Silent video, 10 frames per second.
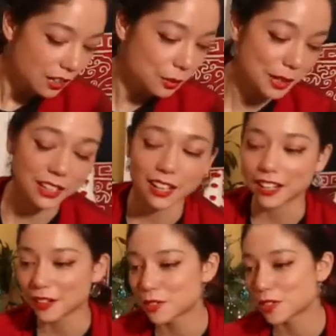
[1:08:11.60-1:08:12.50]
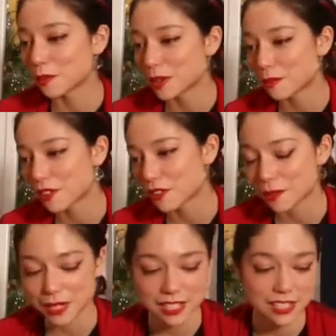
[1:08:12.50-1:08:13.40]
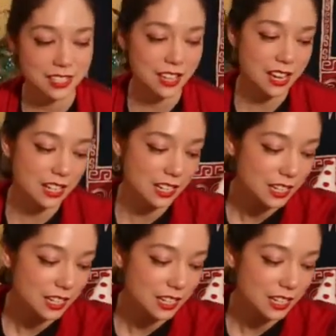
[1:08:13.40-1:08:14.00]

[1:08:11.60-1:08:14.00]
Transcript: Oh my God, I have so many more ornaments to sign.